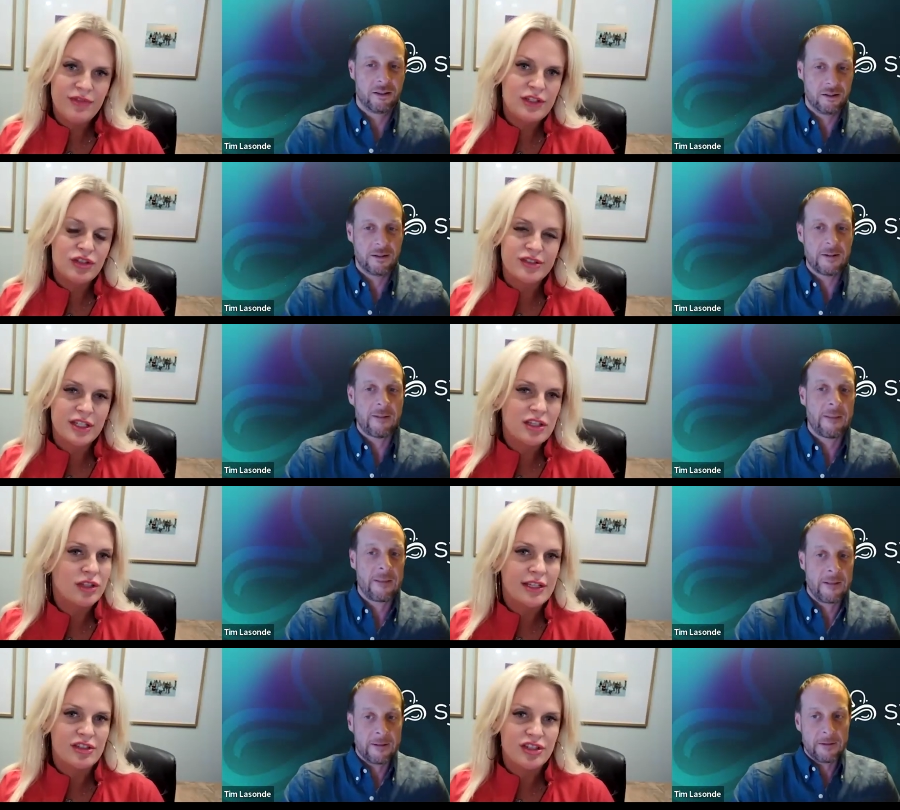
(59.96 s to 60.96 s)
Speaker 1: and features that
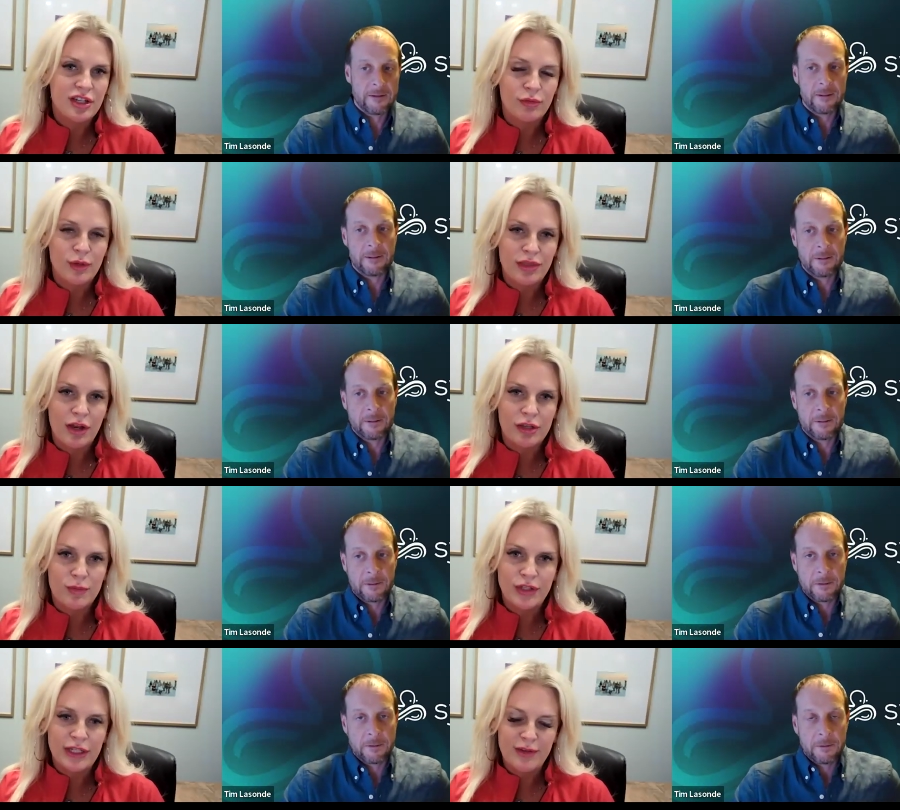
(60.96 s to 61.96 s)
you'd like to share with our
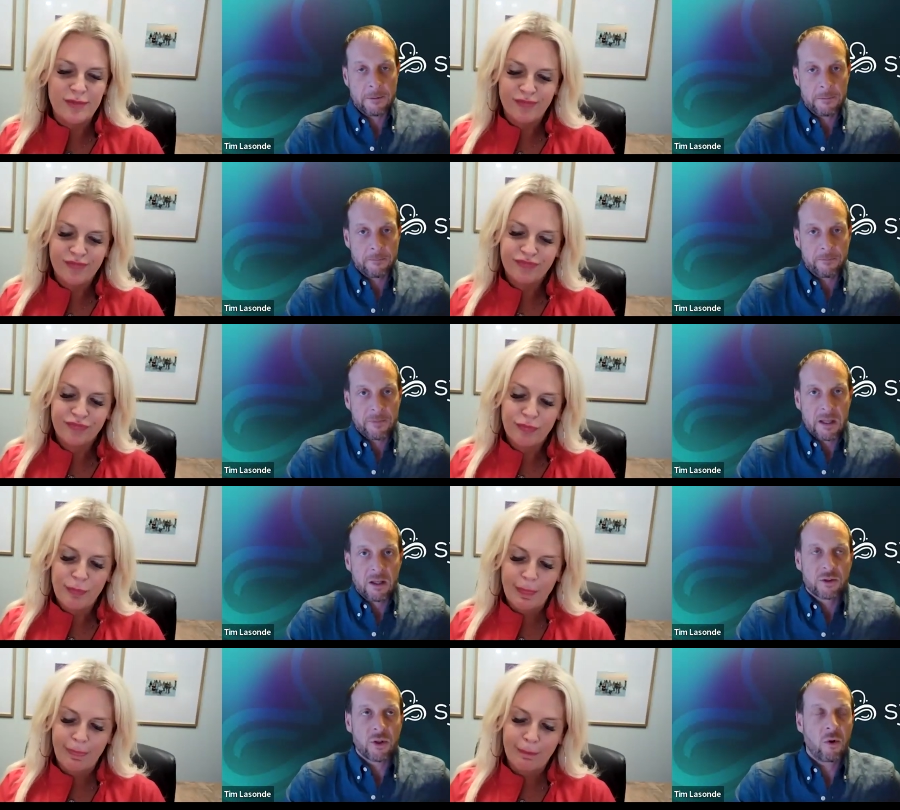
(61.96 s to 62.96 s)
community?
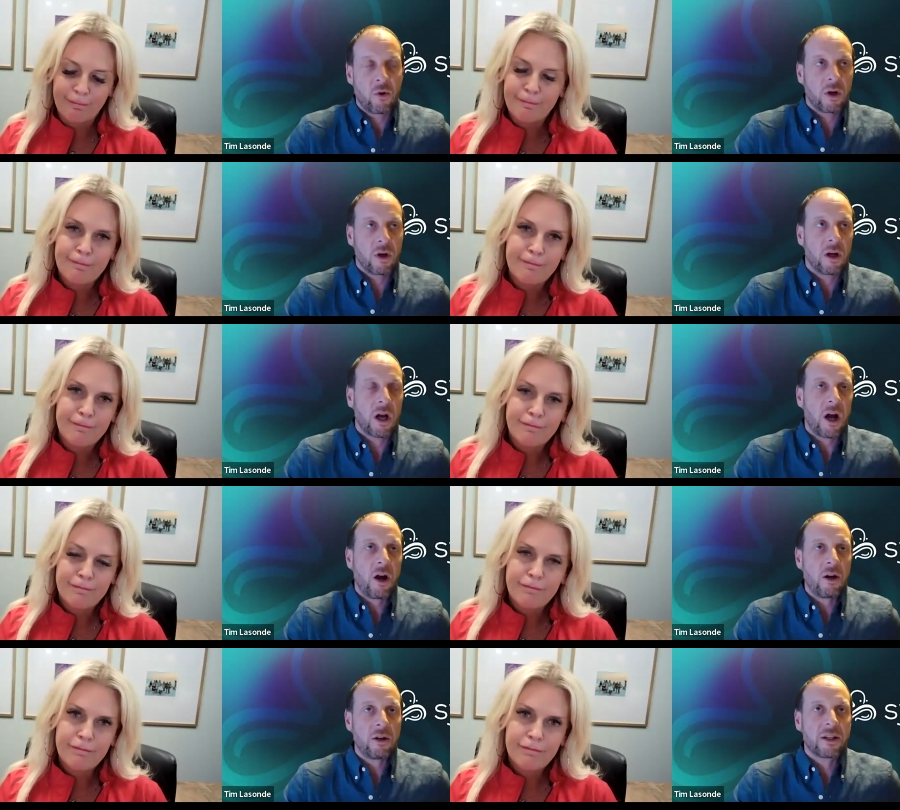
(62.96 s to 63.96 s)
Speaker 2: So our